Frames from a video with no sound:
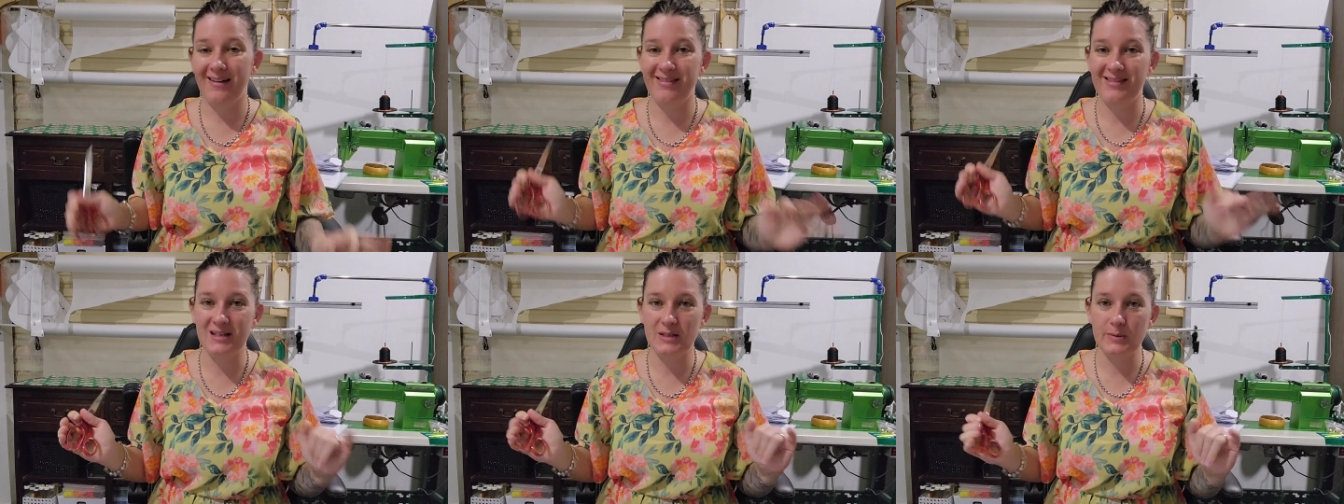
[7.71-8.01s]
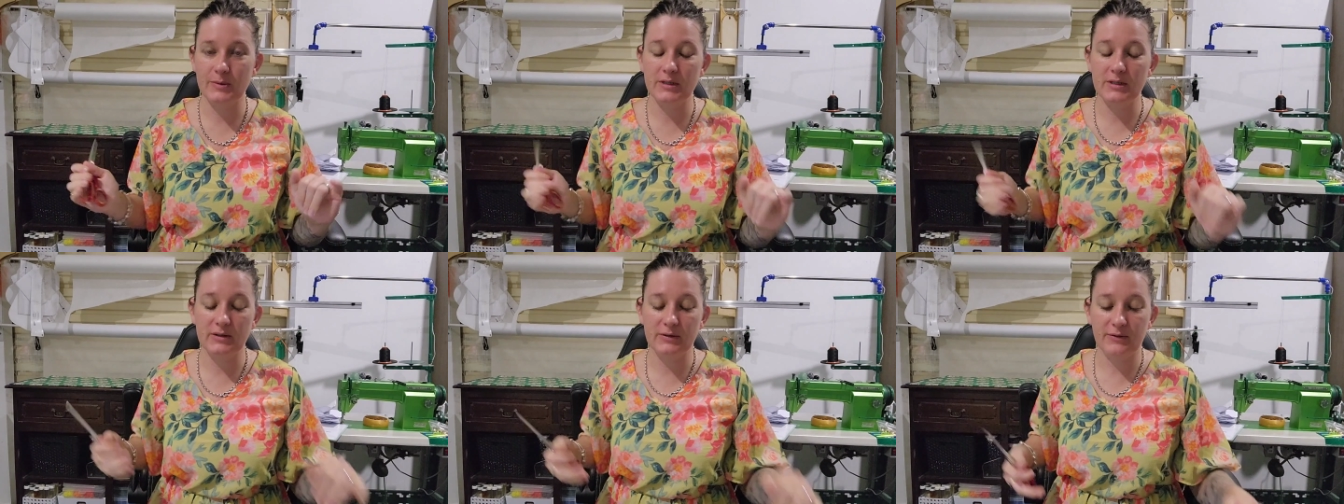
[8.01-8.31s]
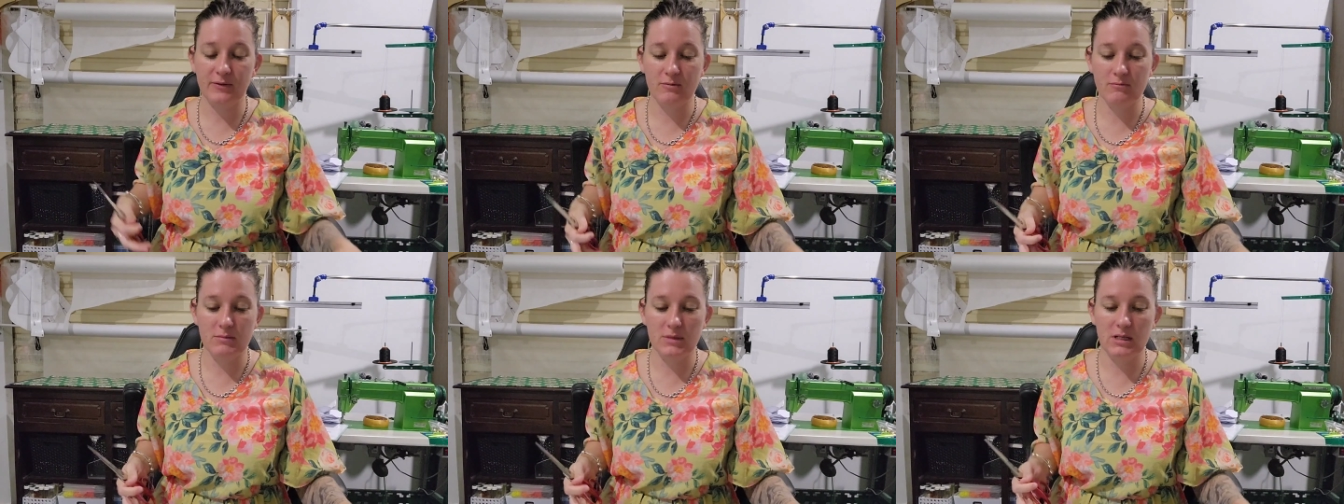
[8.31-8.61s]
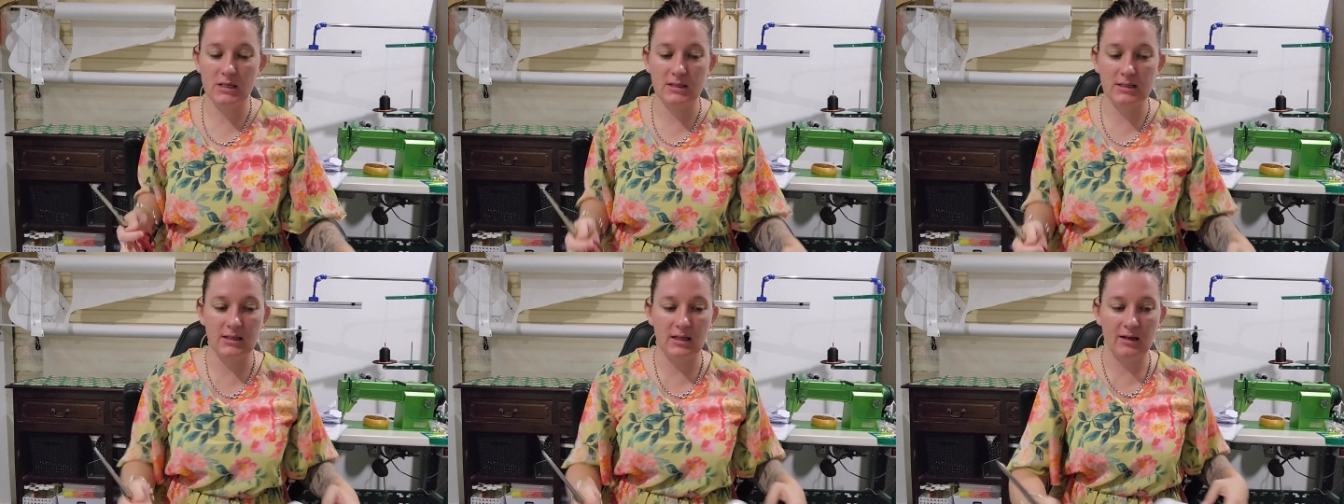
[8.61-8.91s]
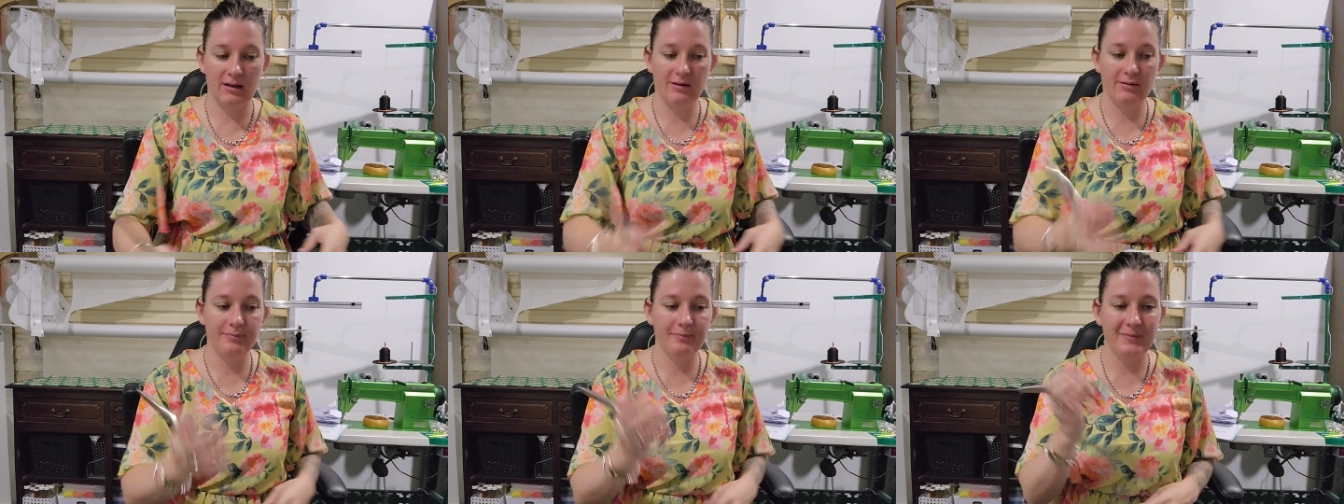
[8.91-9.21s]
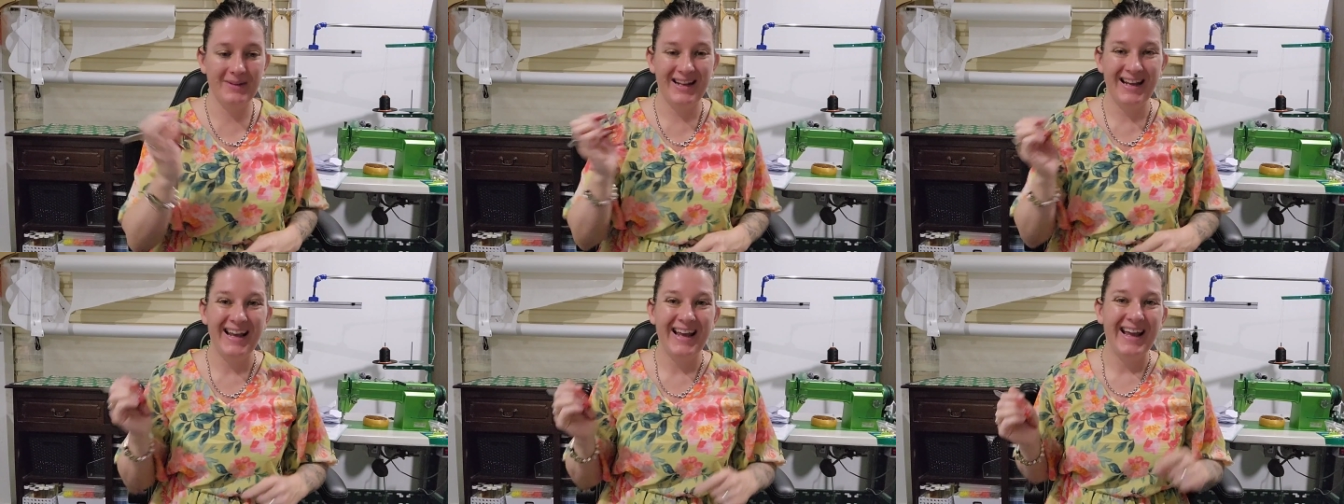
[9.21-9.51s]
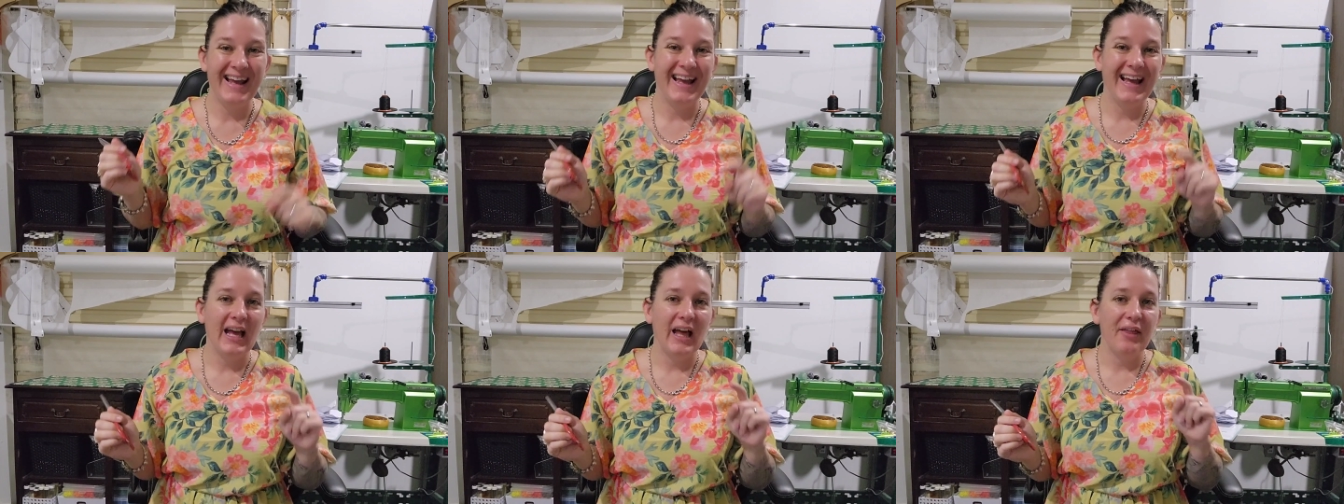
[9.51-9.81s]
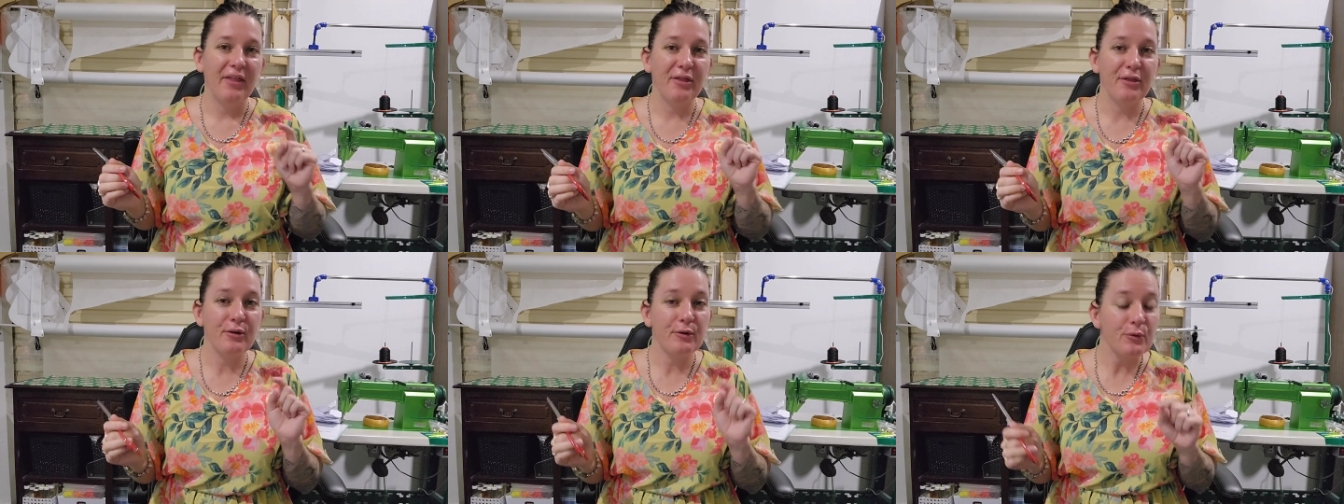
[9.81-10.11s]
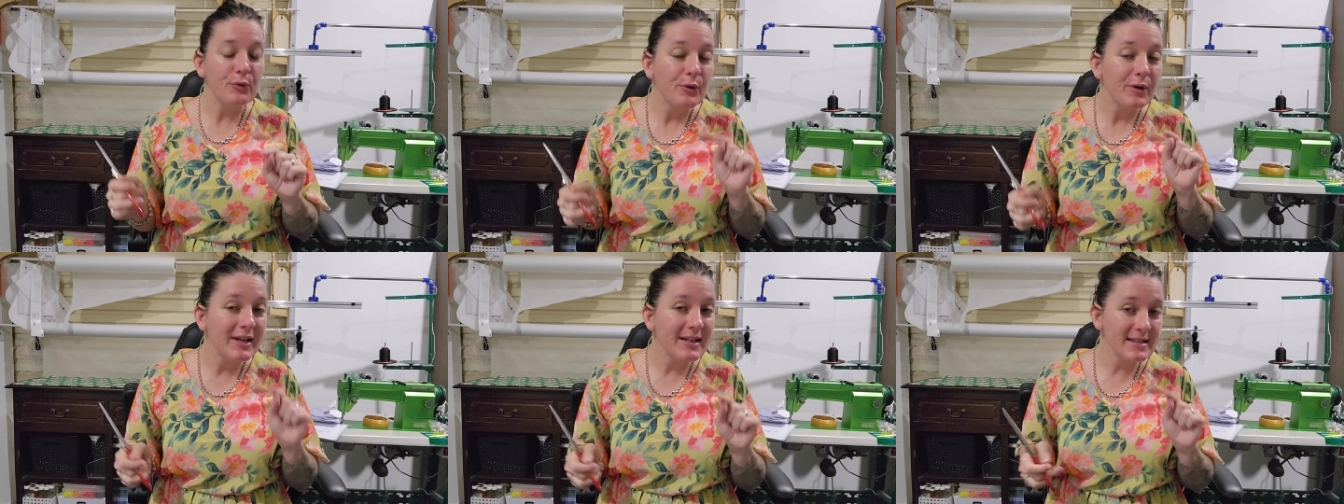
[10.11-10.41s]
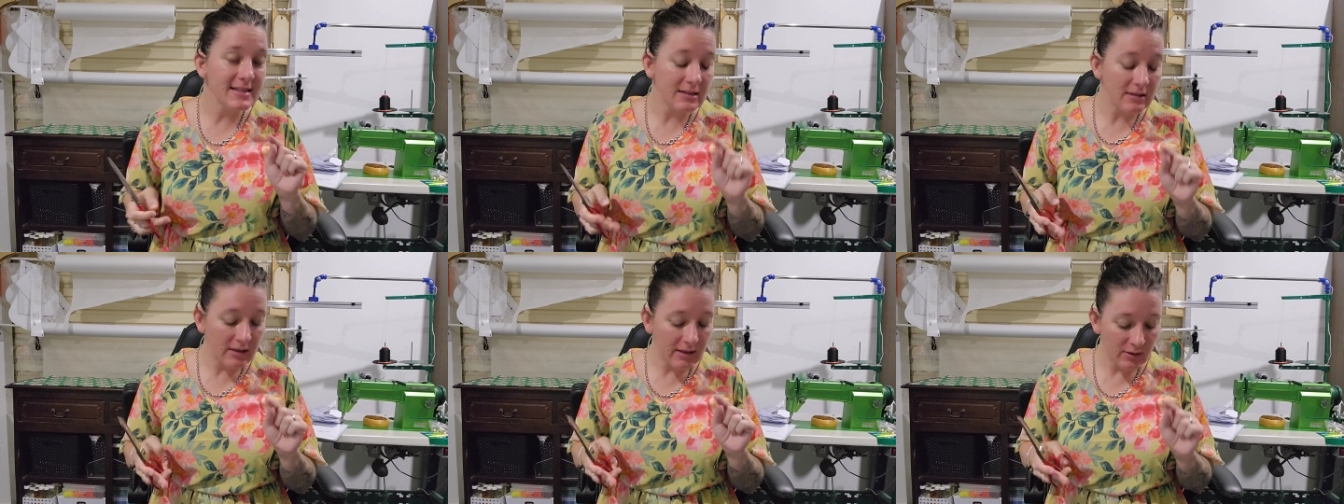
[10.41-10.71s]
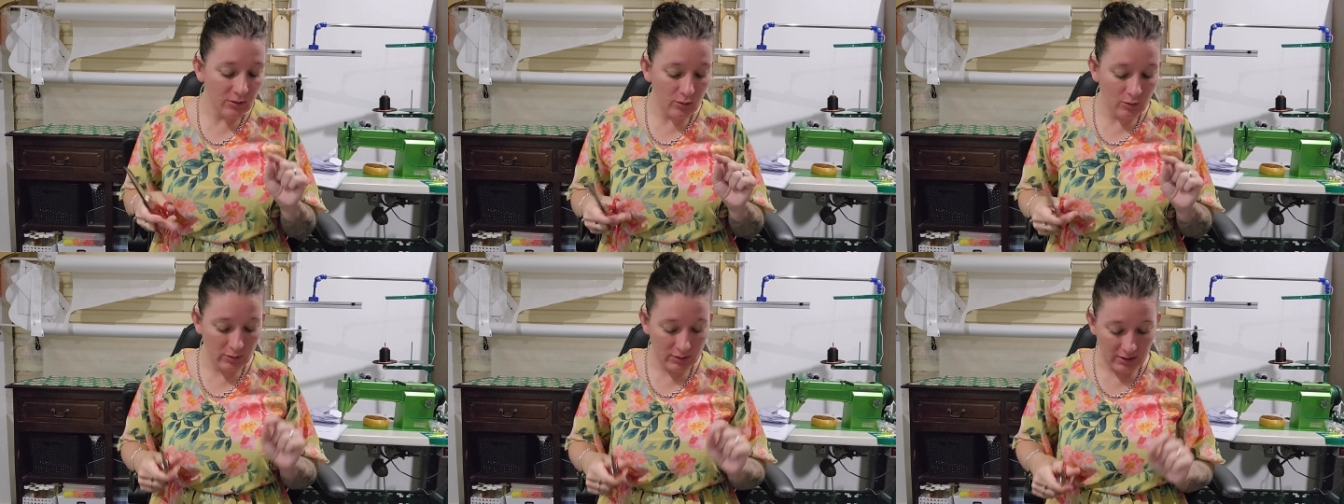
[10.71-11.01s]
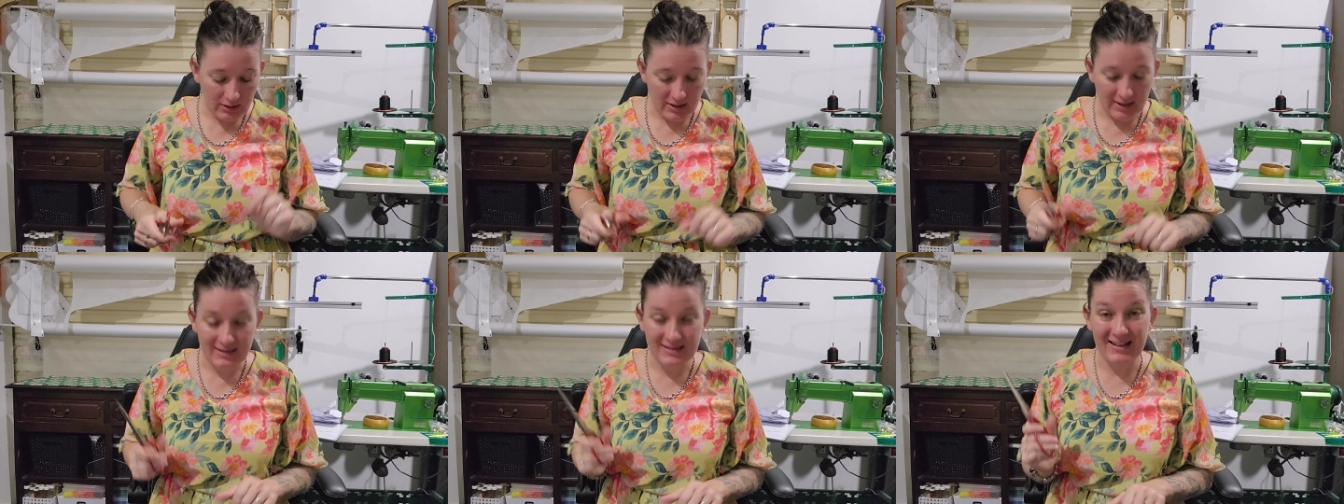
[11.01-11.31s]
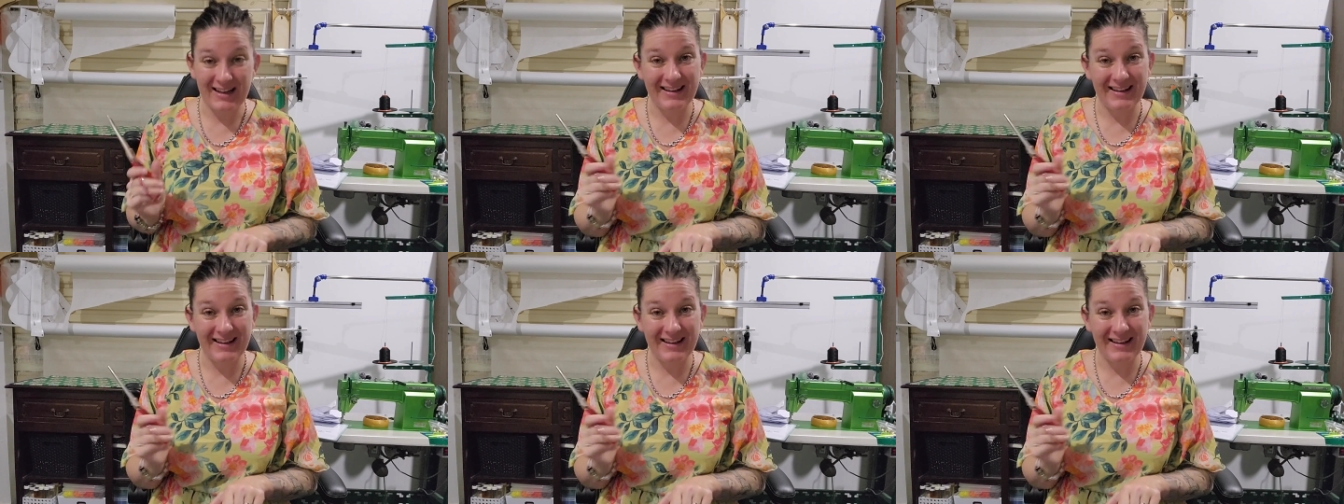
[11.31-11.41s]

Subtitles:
This one is from Merezen. The reason I ordered this,